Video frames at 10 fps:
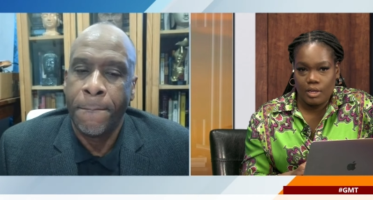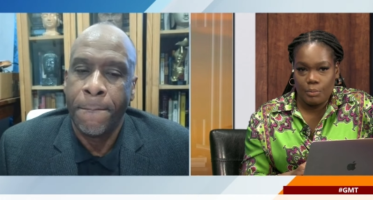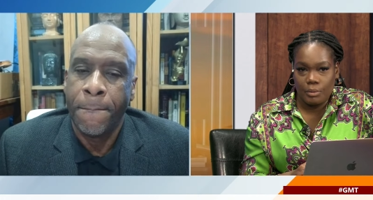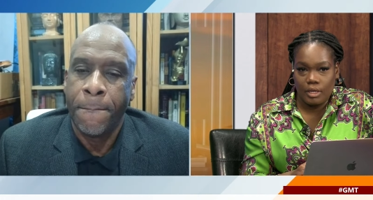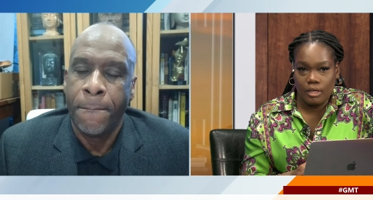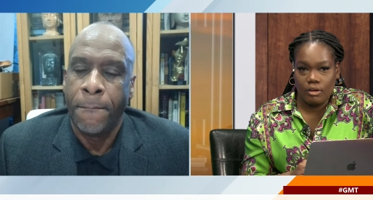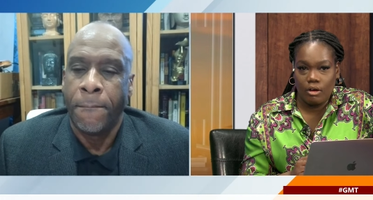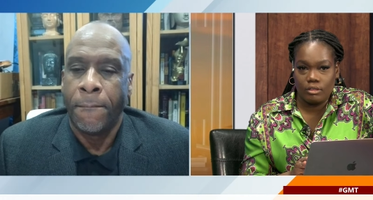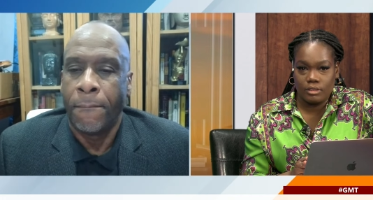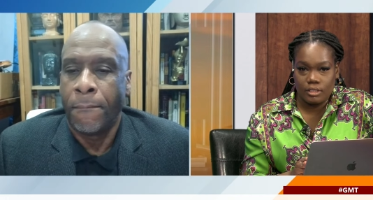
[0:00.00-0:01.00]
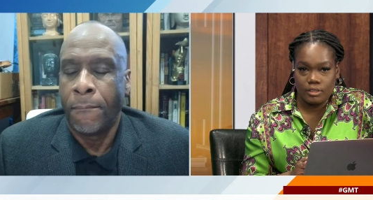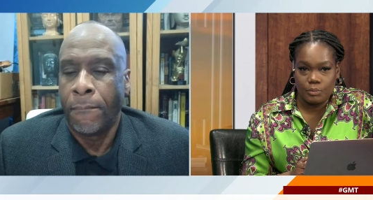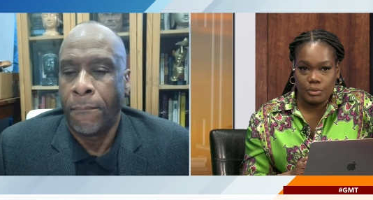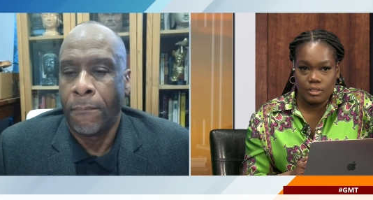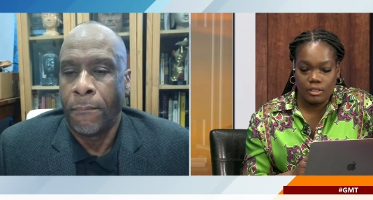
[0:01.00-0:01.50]
Speaker 1: are made on this
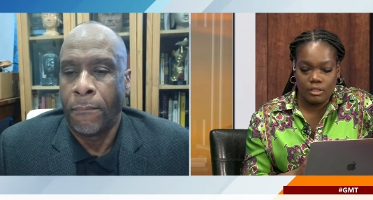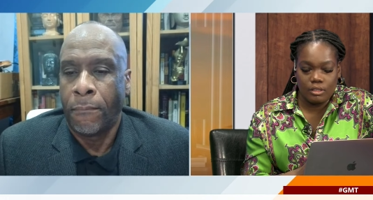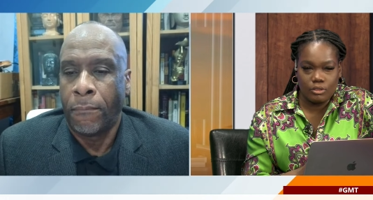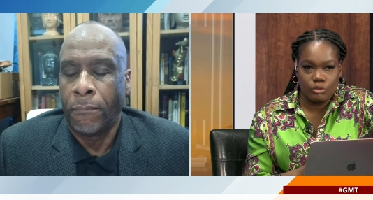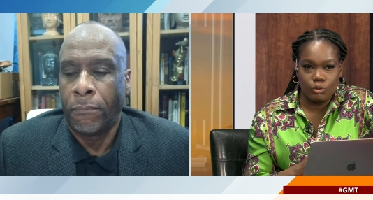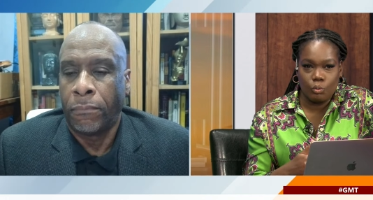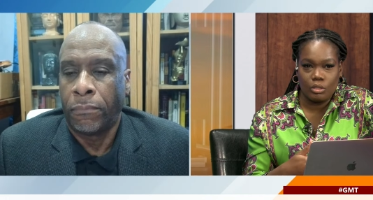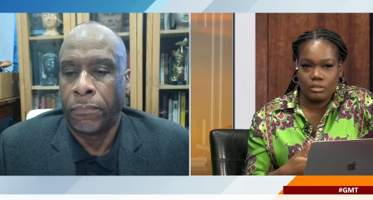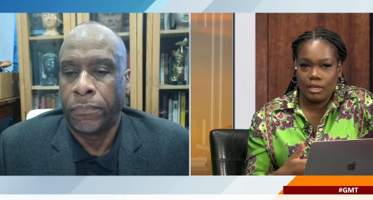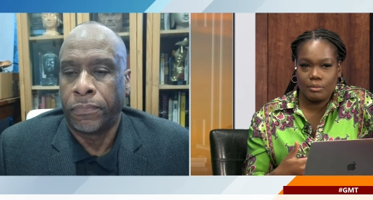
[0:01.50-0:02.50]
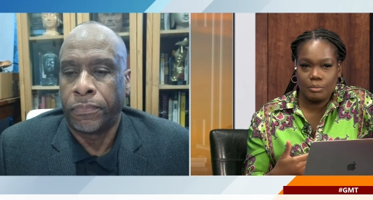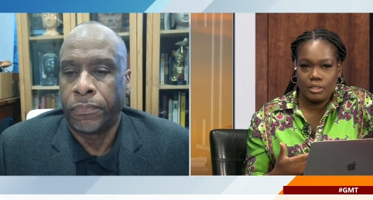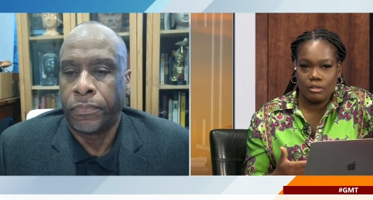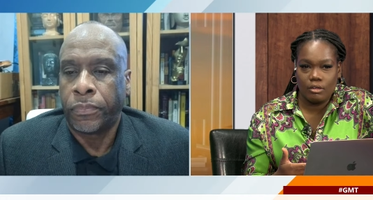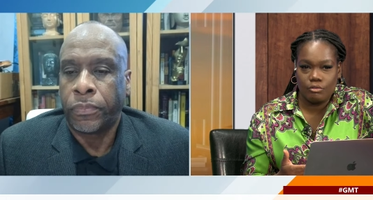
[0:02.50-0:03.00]
particular issue, what can be
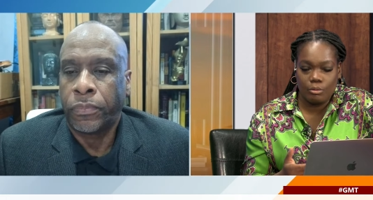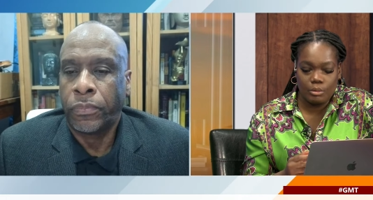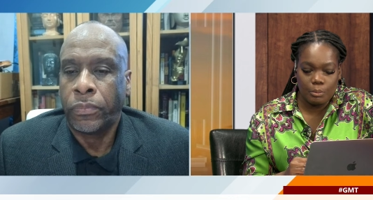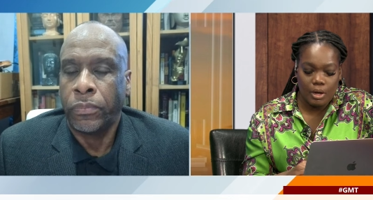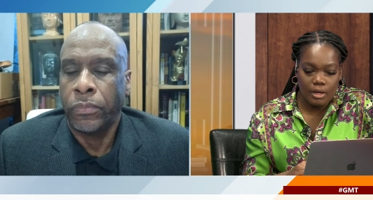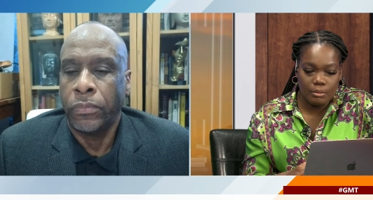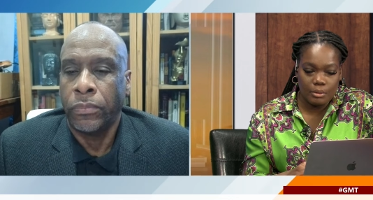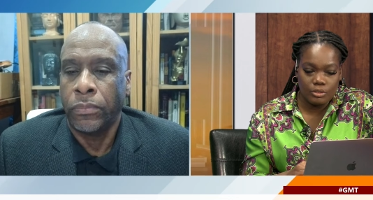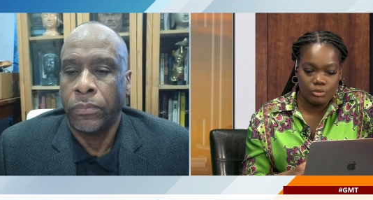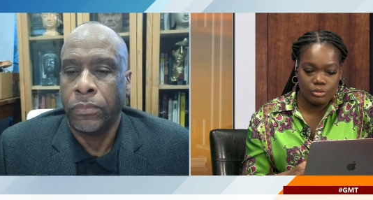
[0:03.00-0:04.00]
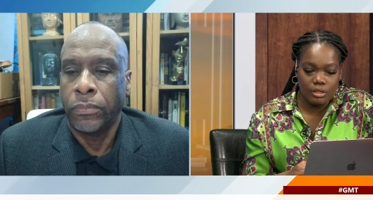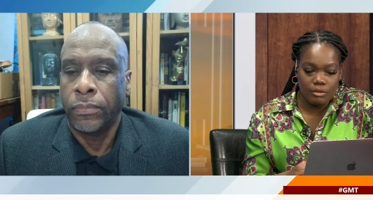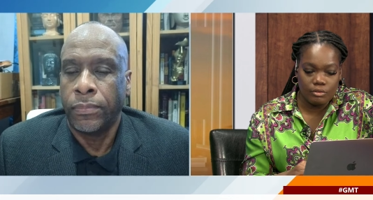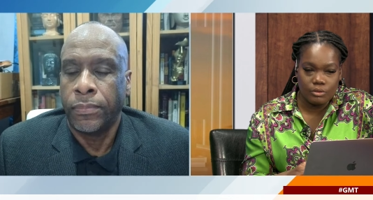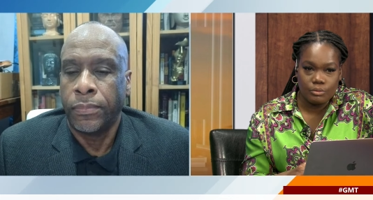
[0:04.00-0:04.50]
done from the parliamentary
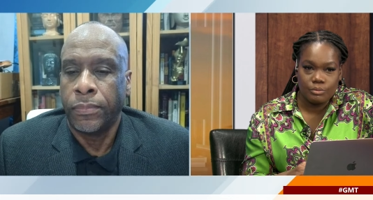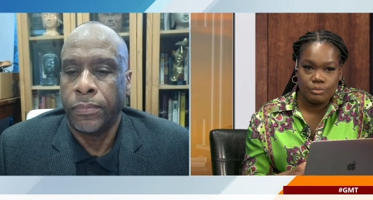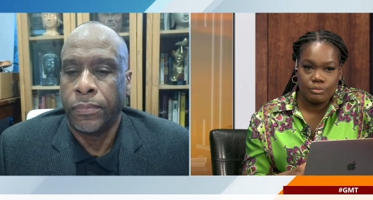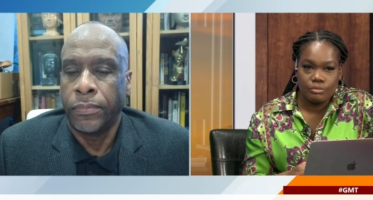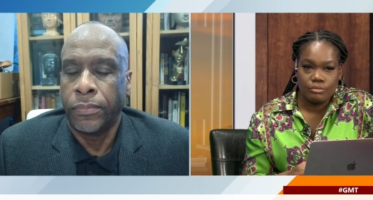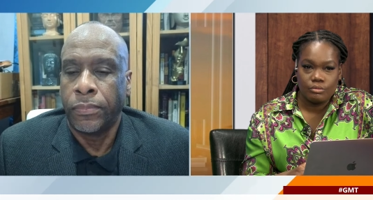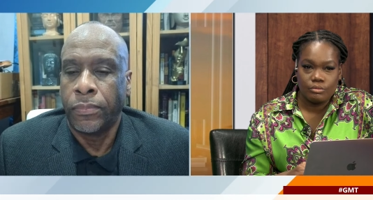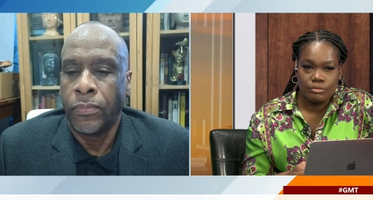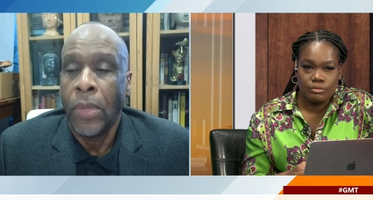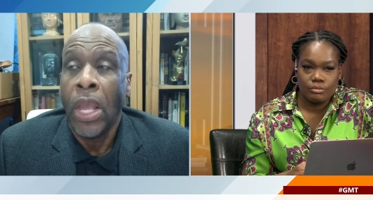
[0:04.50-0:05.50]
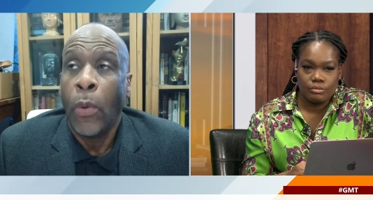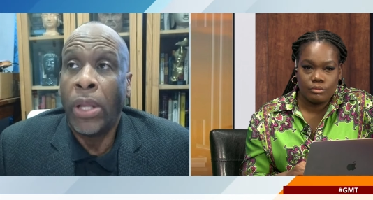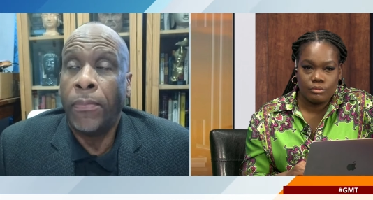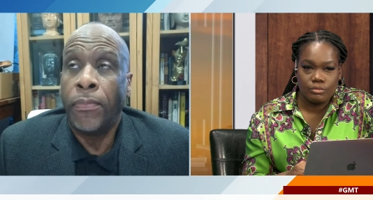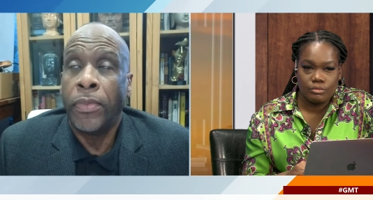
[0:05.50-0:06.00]
level?
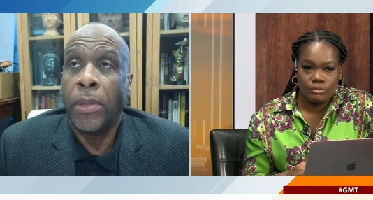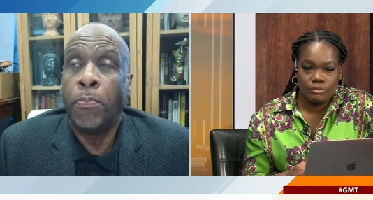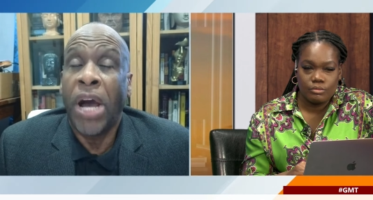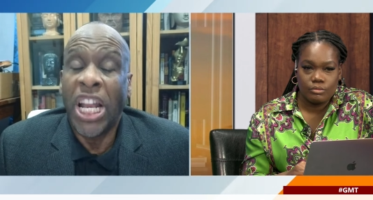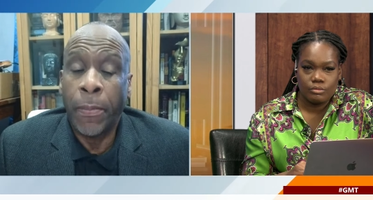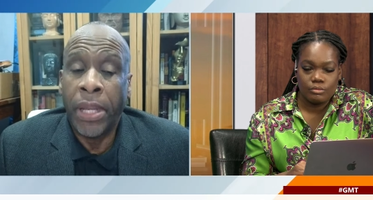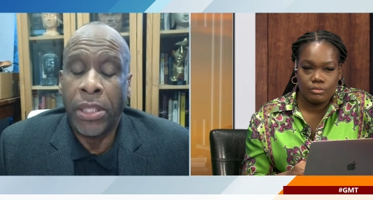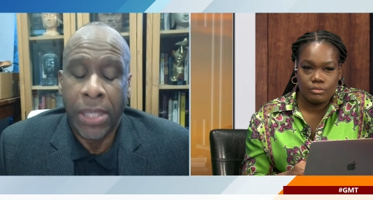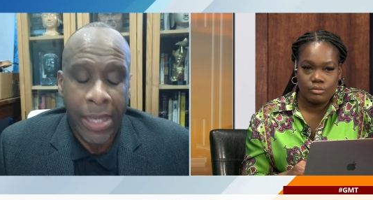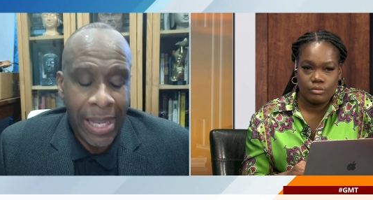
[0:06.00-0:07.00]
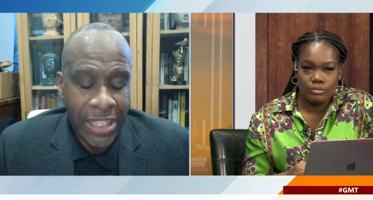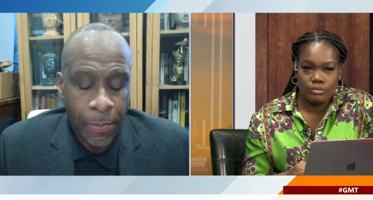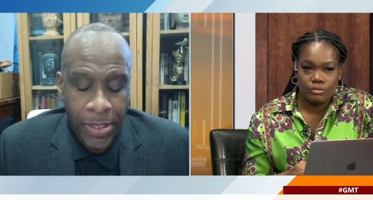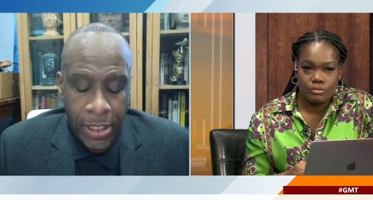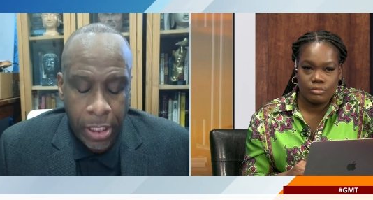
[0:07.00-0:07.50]
Speaker 2: Well, the parliament has a
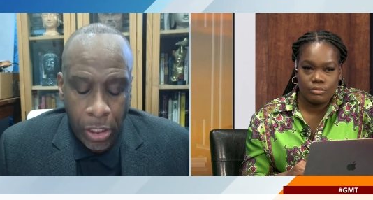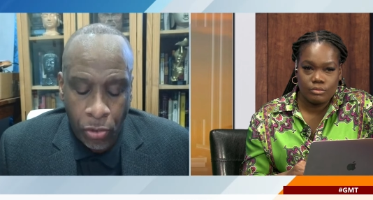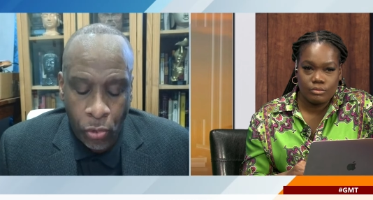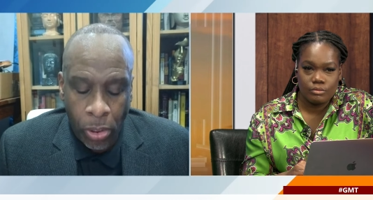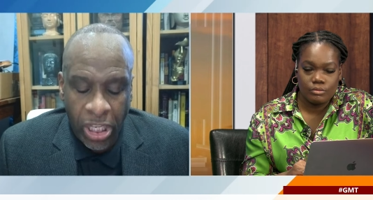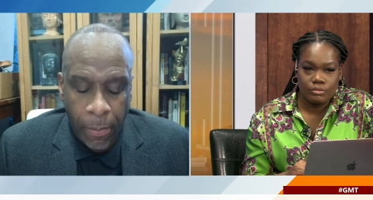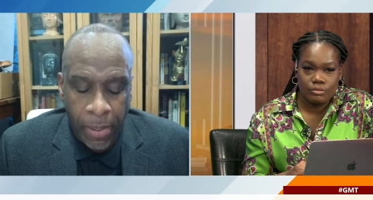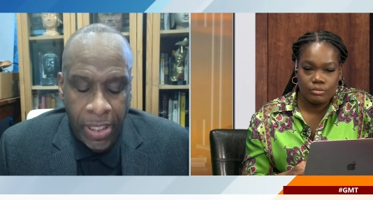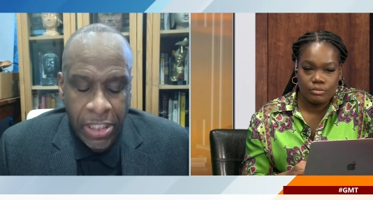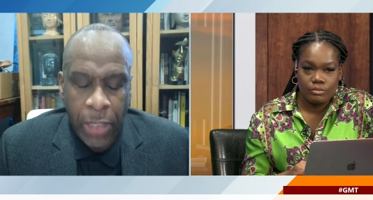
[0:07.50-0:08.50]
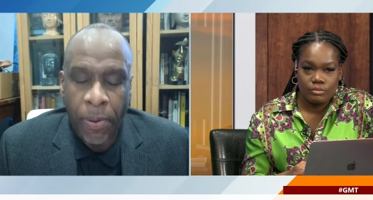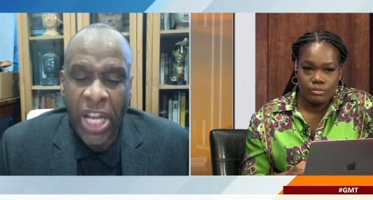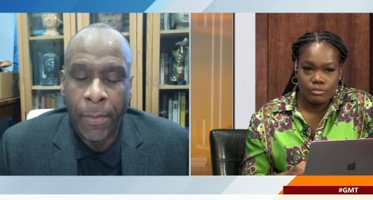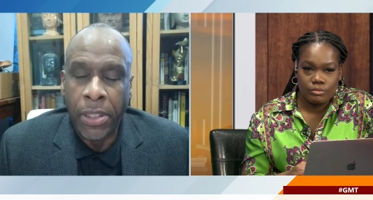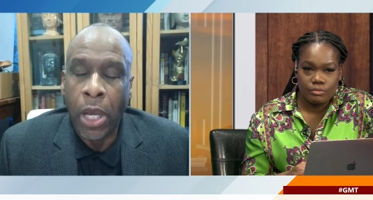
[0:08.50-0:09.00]
particular role. The committees in the
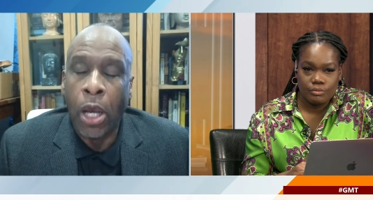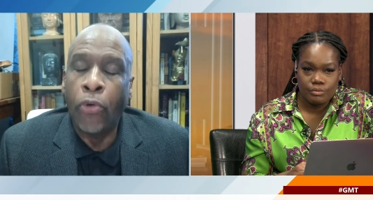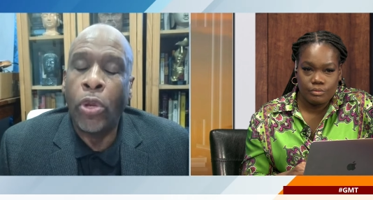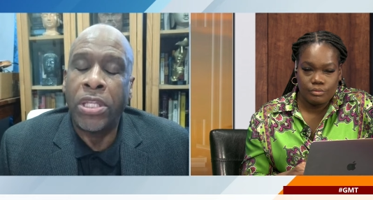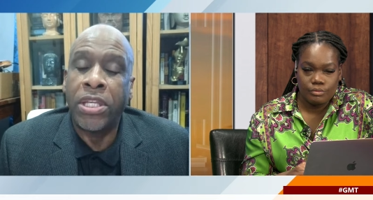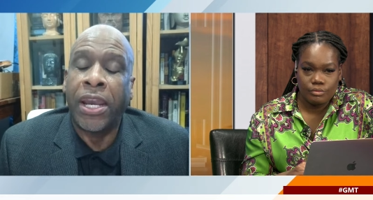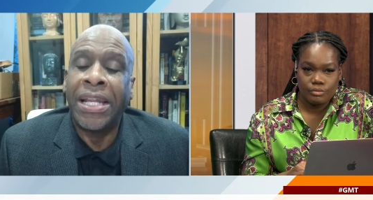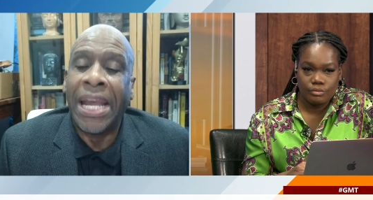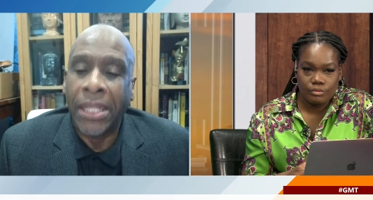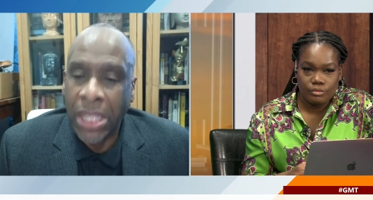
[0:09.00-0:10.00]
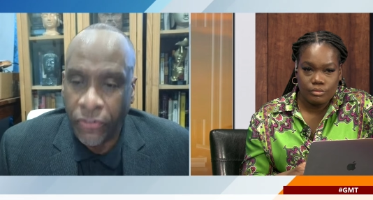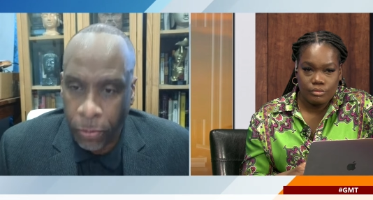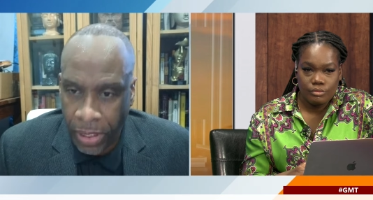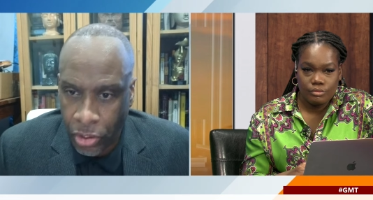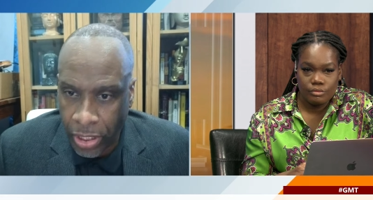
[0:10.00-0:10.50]
parliament, our role is to collect the
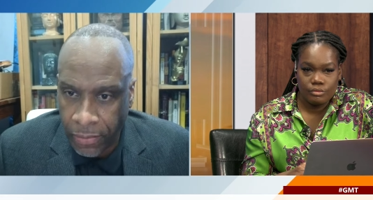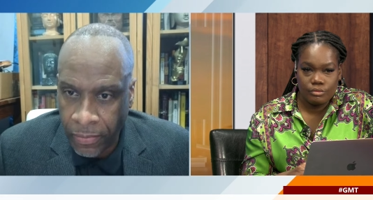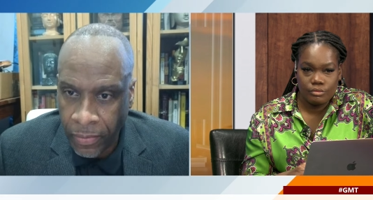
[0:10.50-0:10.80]
information